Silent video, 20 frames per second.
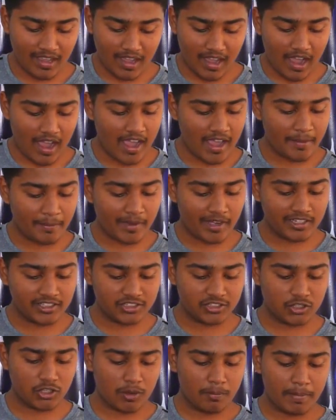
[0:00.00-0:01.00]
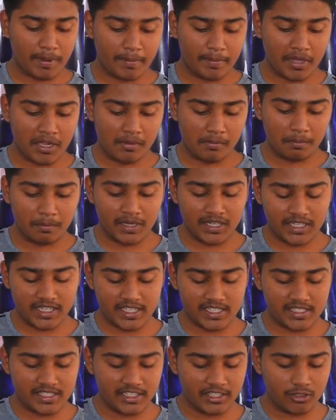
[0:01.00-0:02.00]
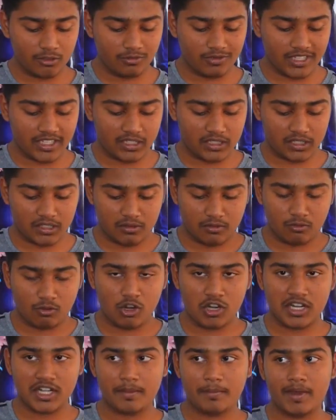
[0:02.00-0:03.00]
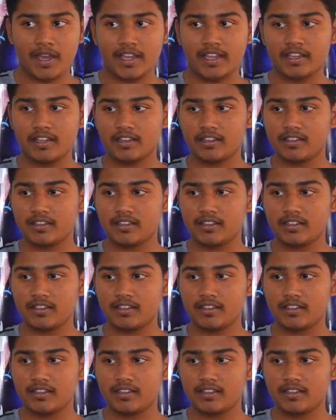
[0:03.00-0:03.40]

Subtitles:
I am unstoppable but easy to waste. What am I?